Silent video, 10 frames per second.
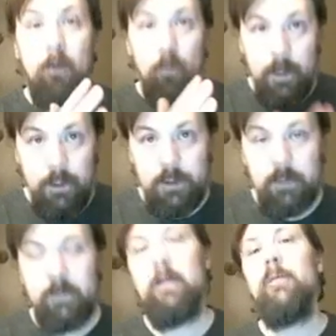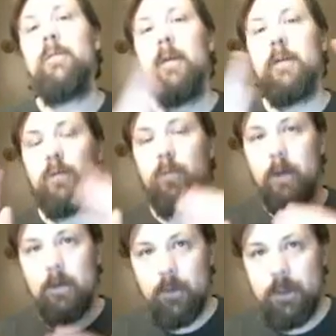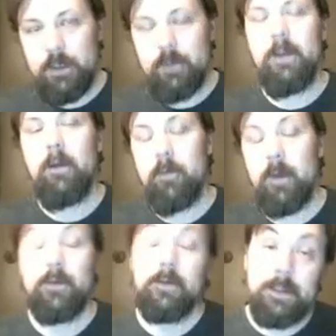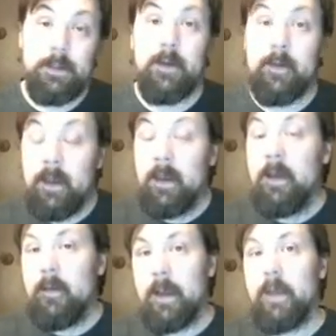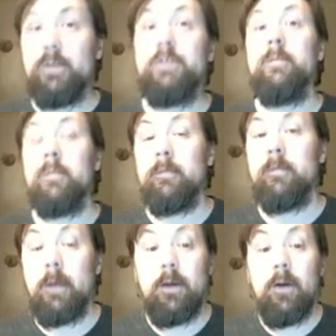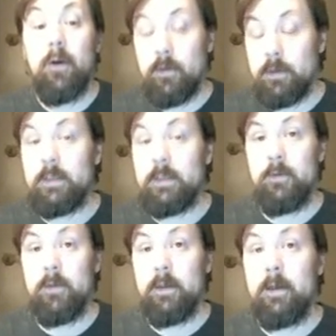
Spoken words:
when you should be done with Module 1, when you should be done with Module 2, and that gives you some goals to